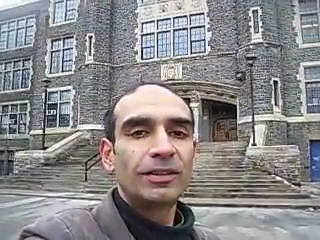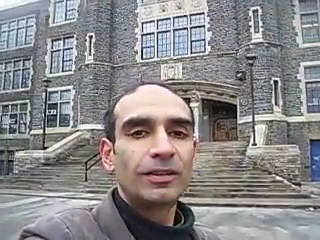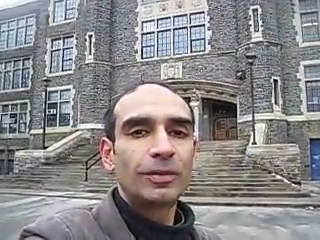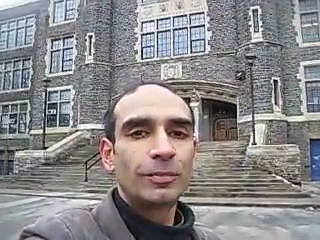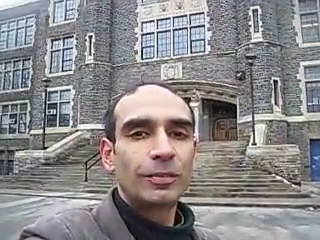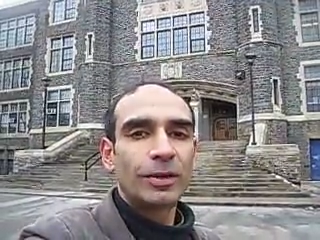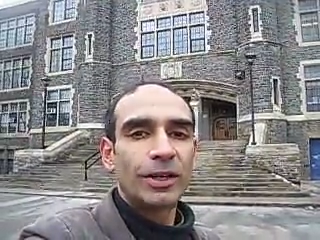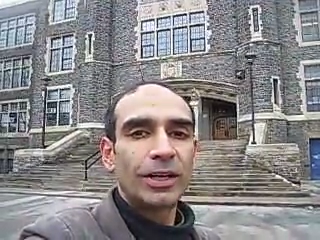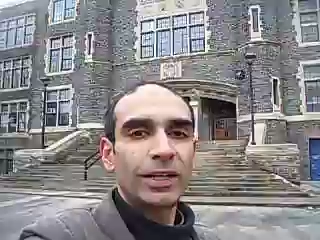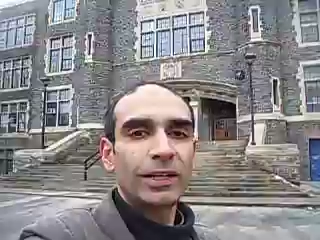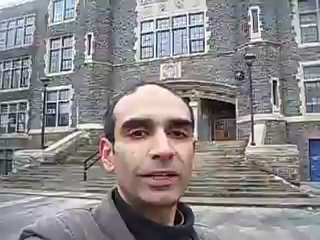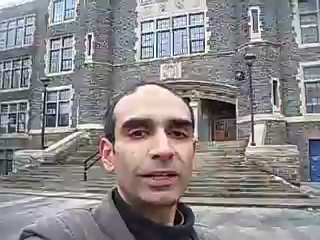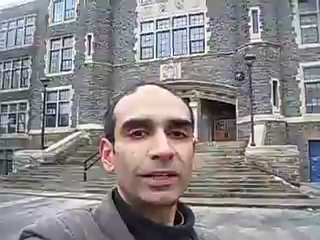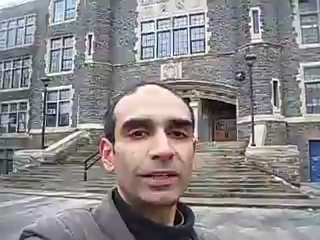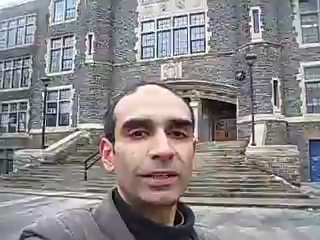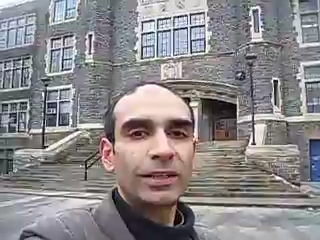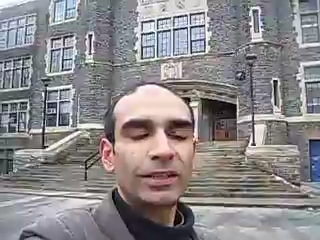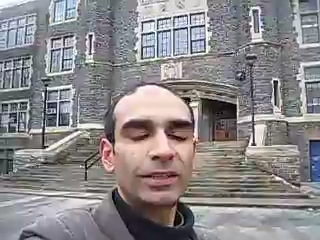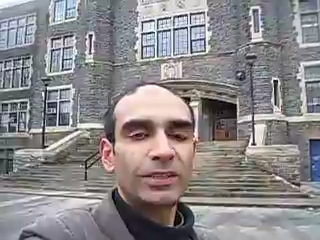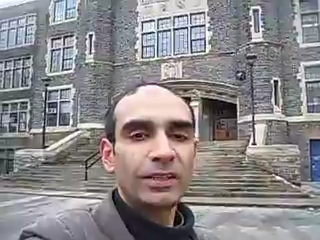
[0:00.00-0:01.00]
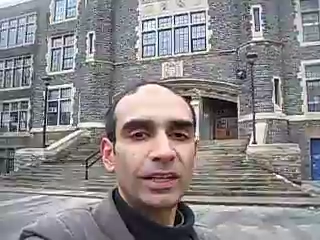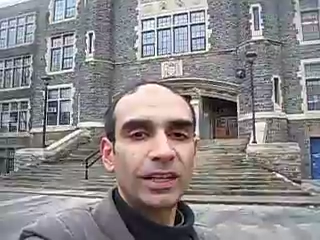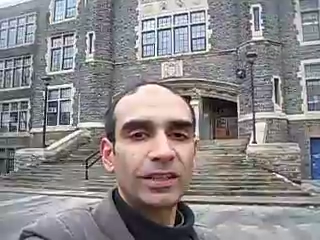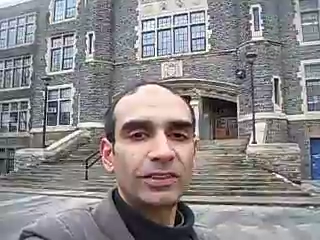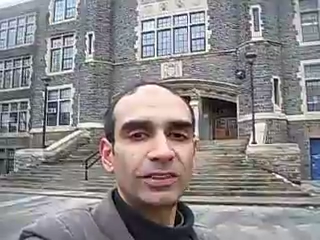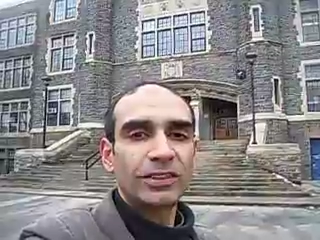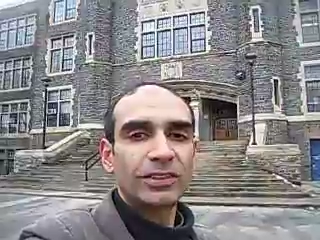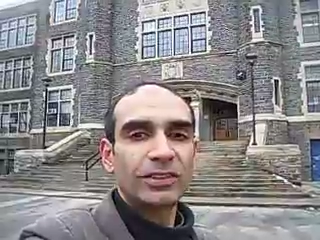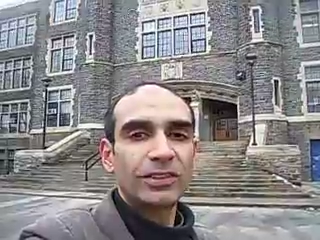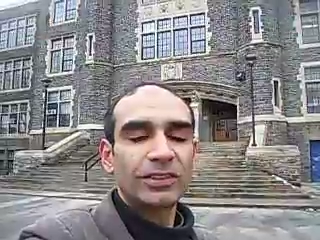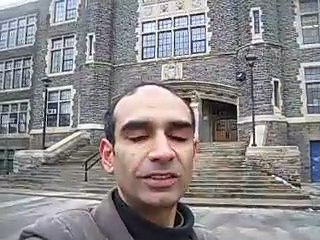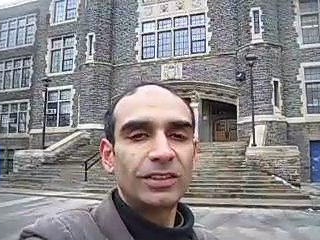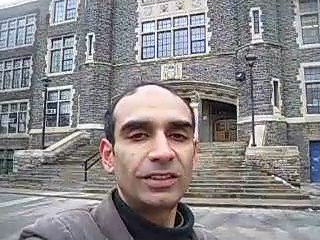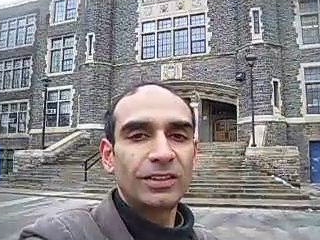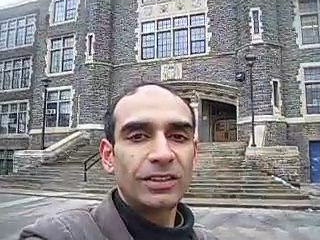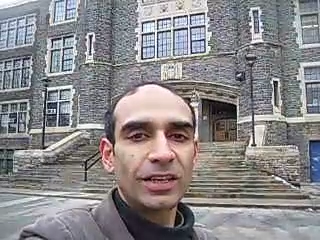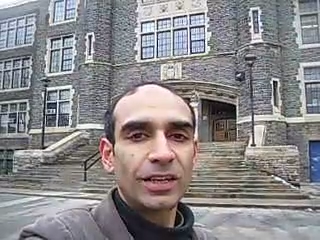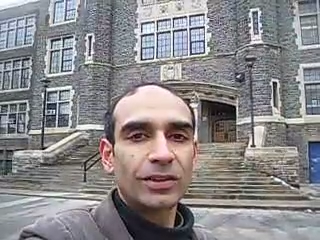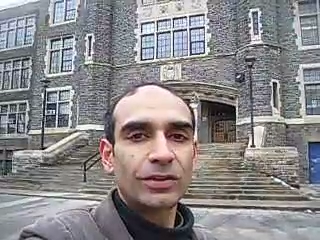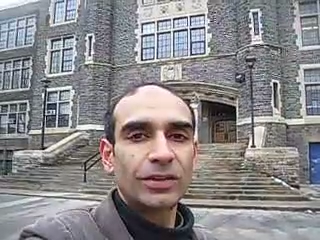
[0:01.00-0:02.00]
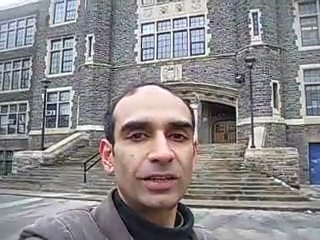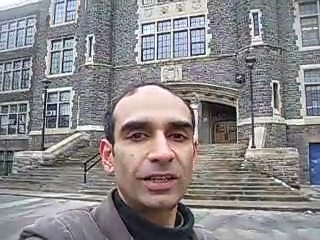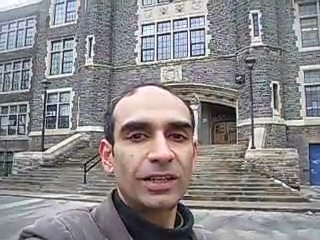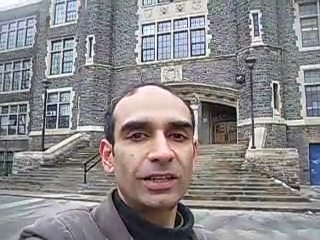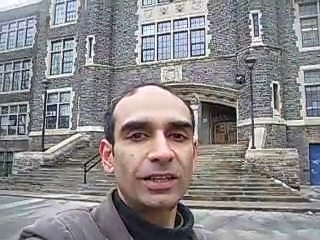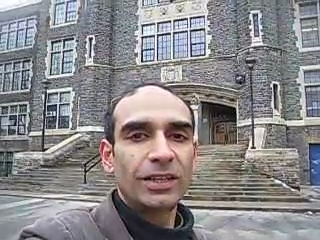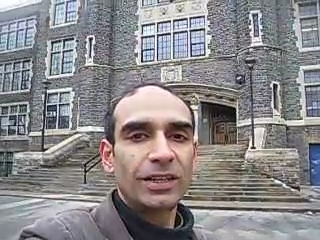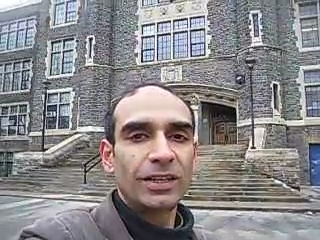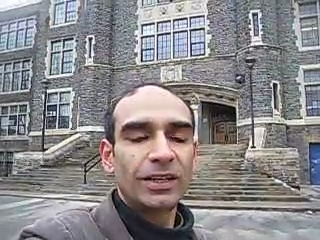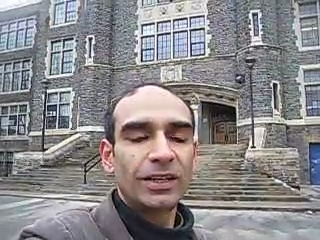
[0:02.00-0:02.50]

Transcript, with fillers: to bring intelligence, integrity,